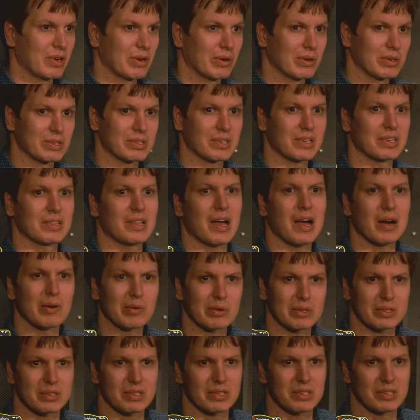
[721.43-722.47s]
because in
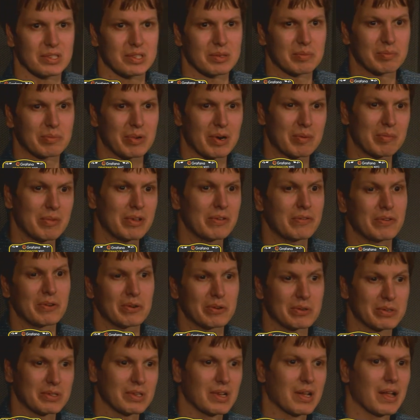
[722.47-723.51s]
our system,
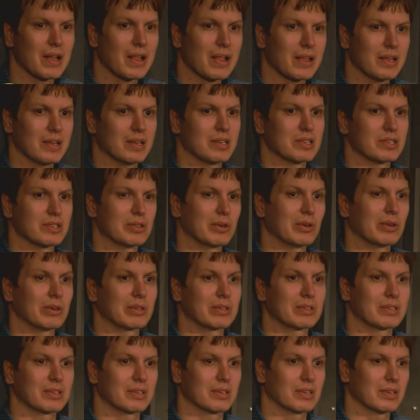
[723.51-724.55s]
Prometheus is
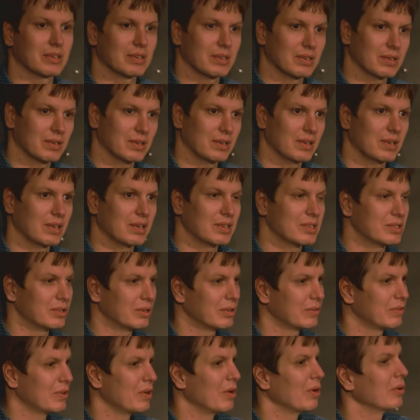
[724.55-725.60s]
not
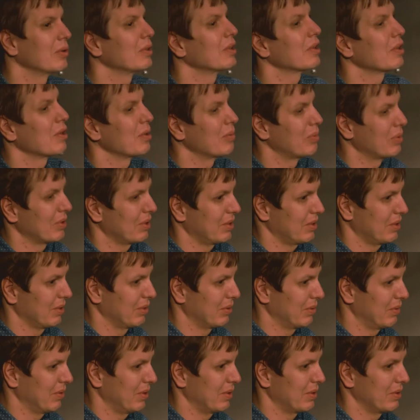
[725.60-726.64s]
the only component
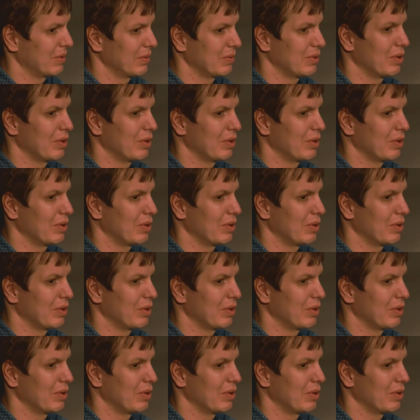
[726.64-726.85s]
out there.